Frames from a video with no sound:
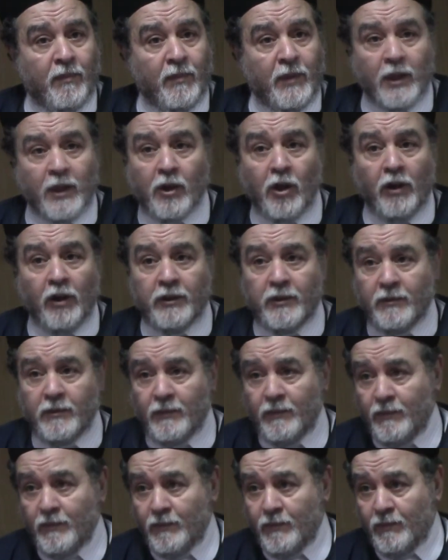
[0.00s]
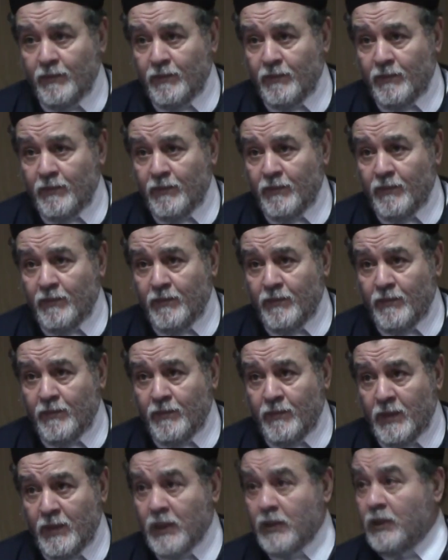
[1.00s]
They're gone.
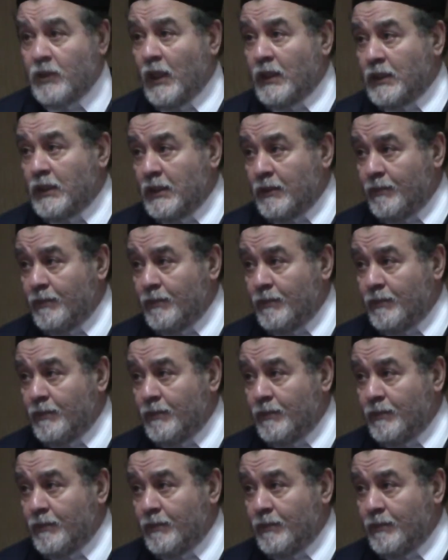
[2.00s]
They're dead.